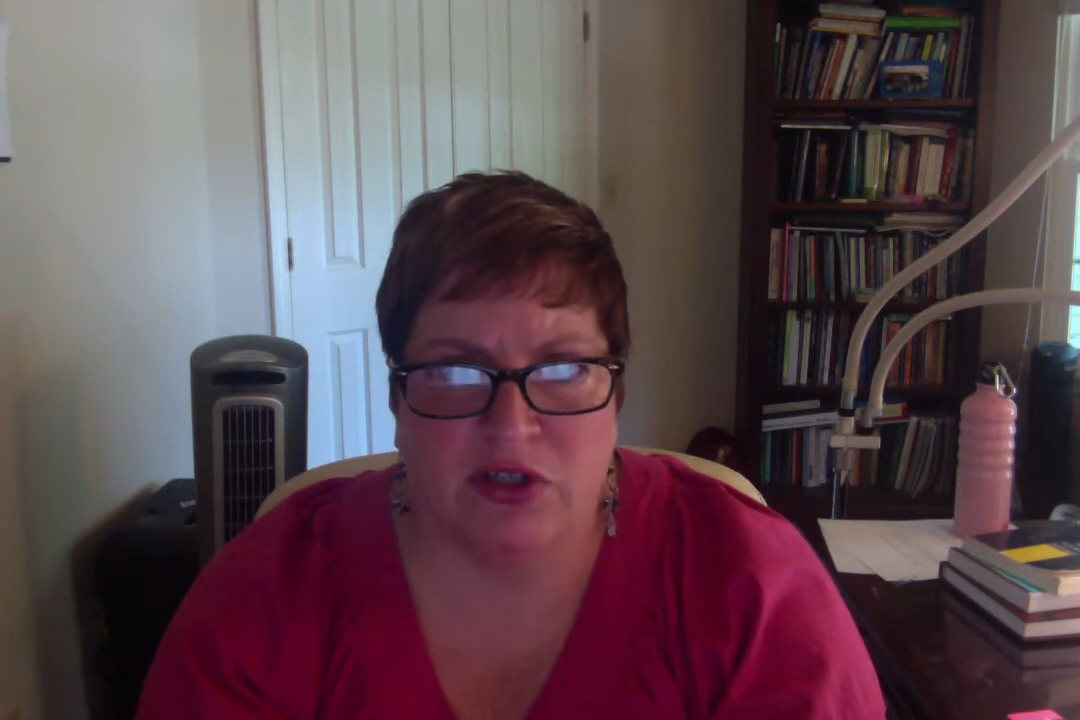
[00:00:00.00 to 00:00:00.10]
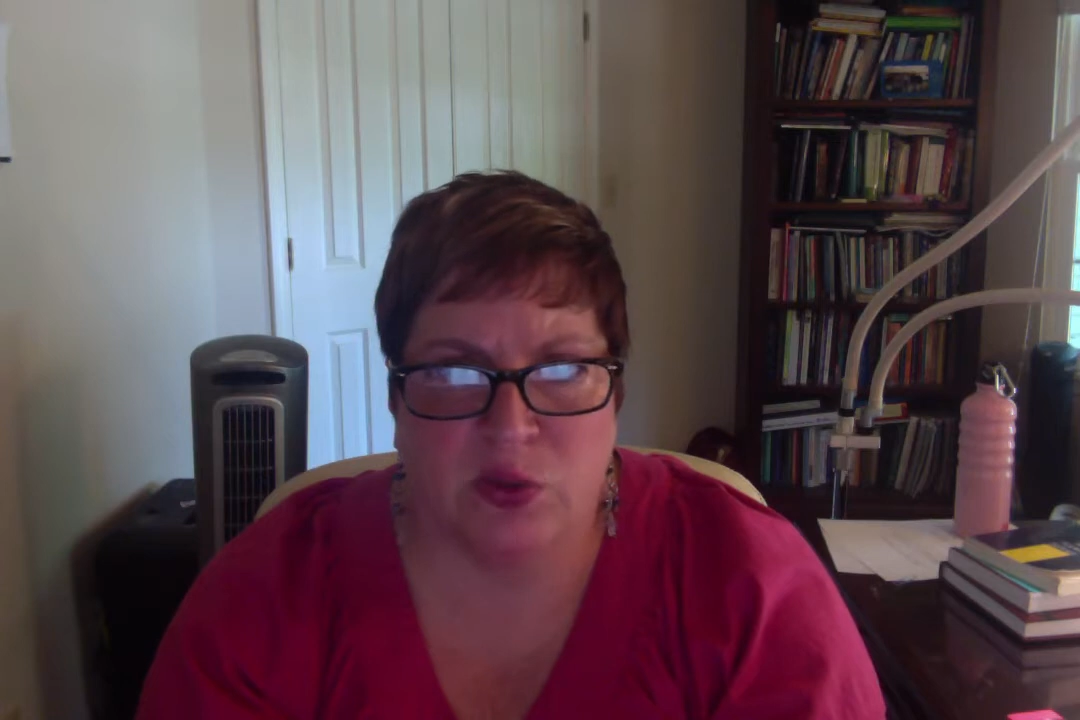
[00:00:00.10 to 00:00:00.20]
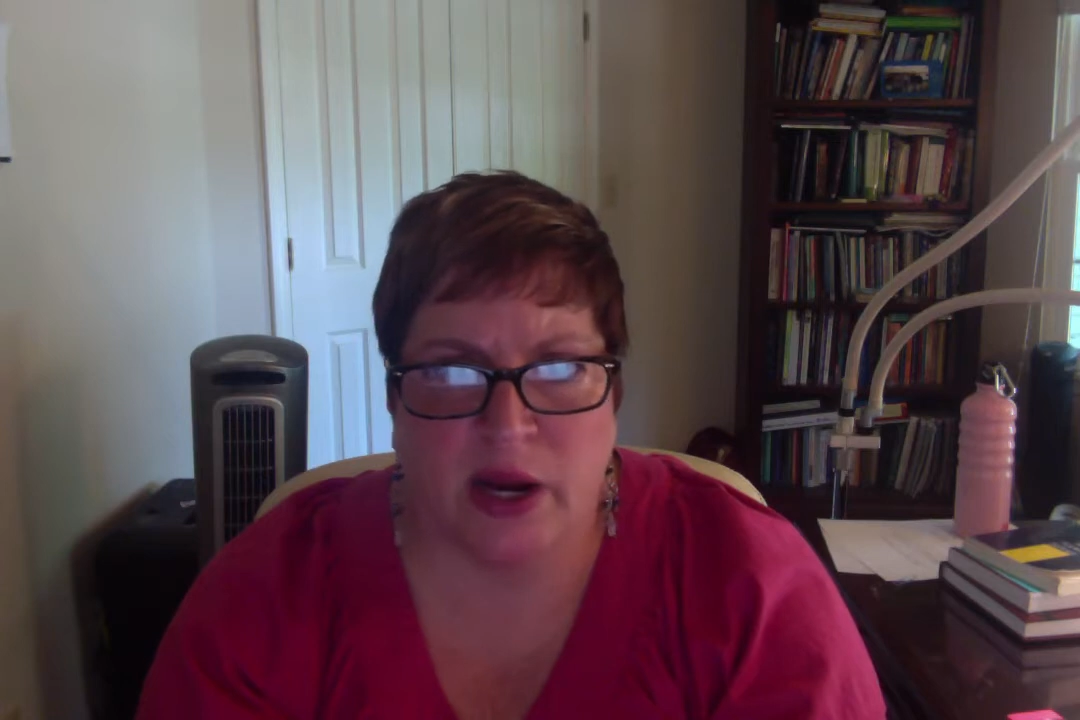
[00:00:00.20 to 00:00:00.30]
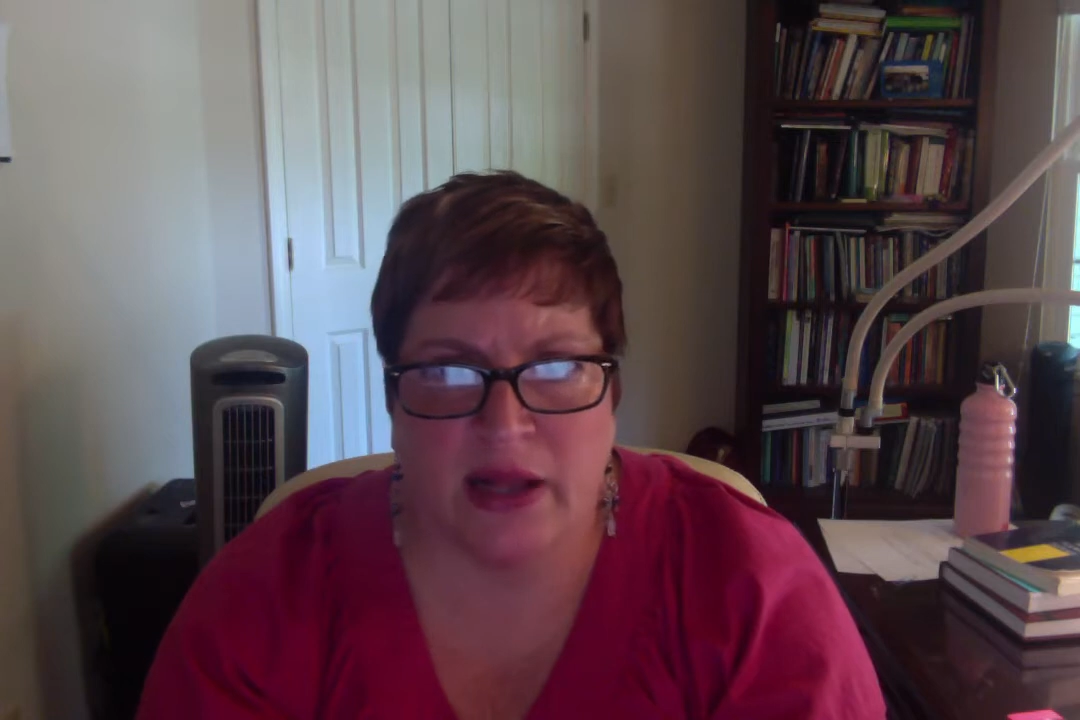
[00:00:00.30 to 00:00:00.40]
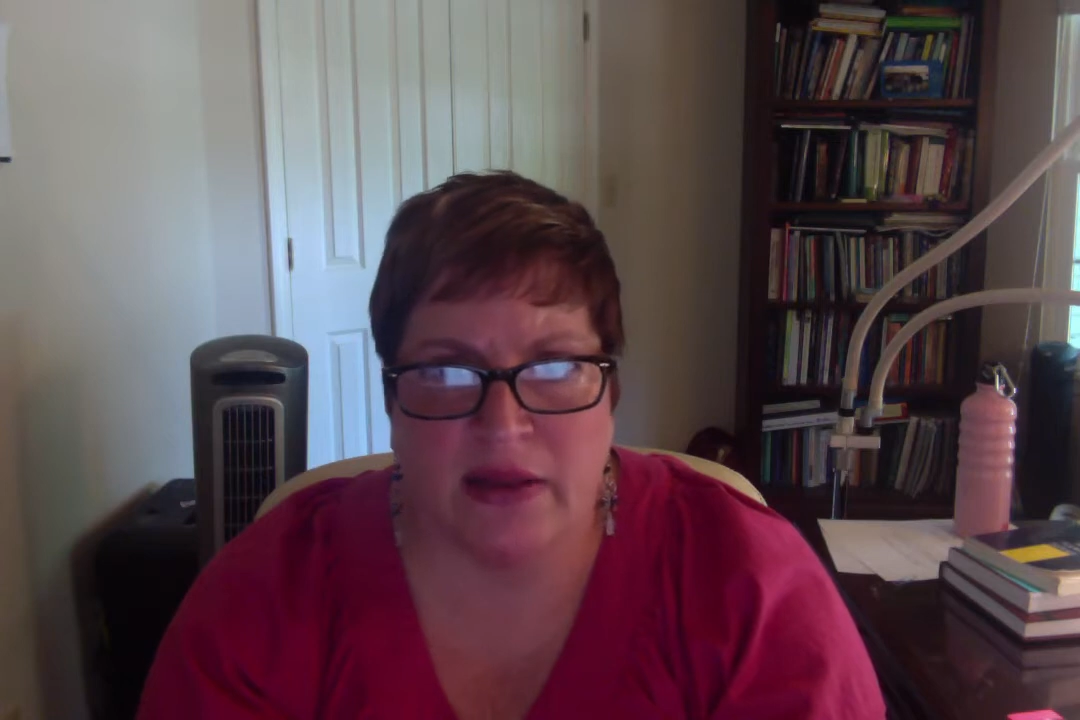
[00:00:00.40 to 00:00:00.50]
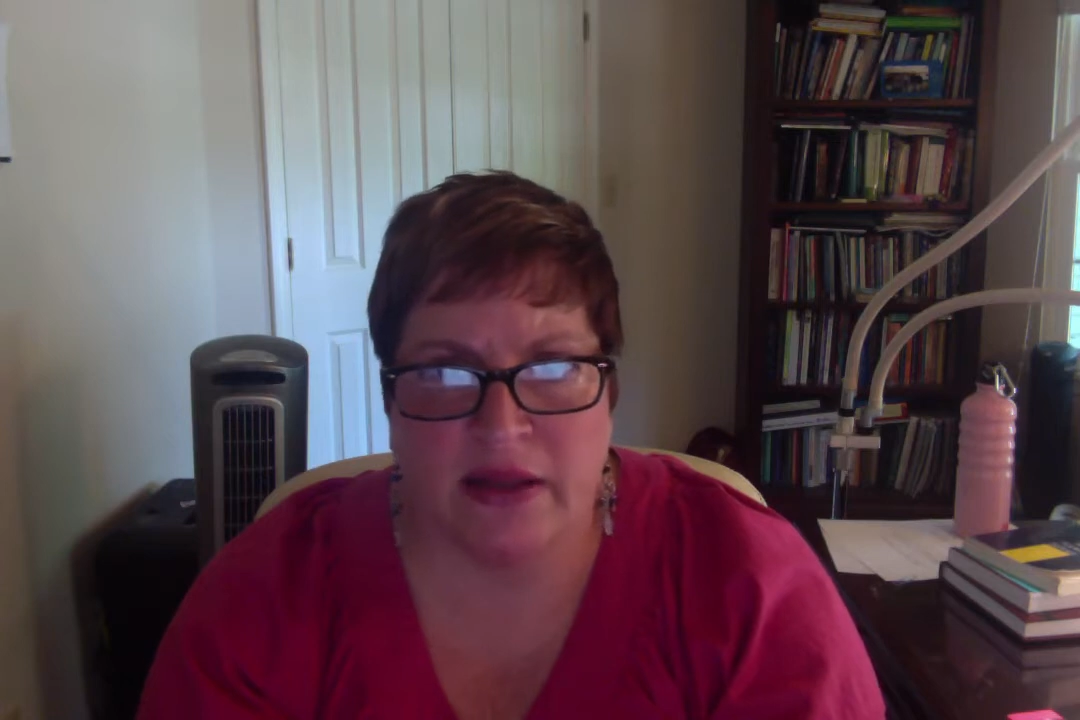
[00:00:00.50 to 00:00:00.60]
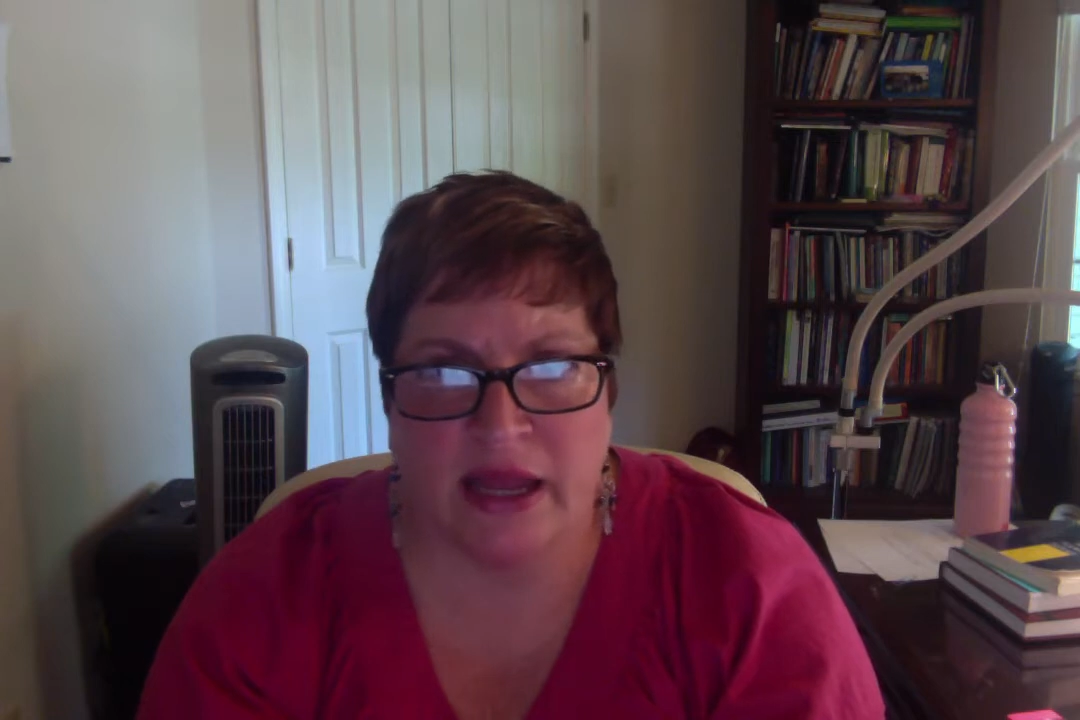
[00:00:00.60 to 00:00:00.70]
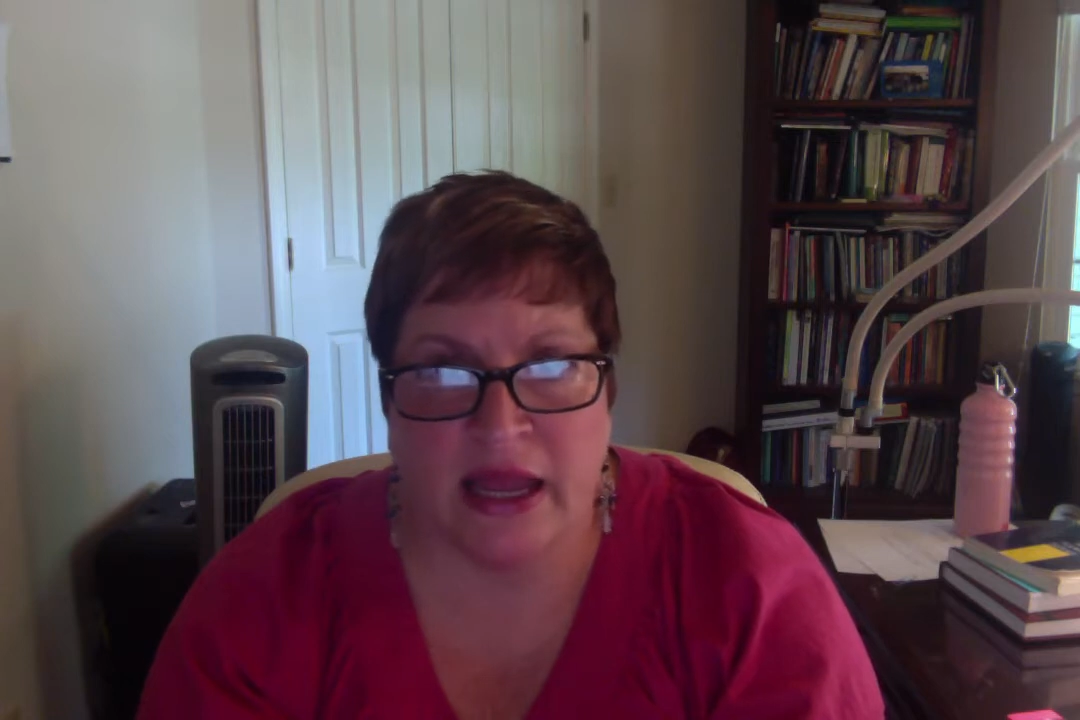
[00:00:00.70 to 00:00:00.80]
directly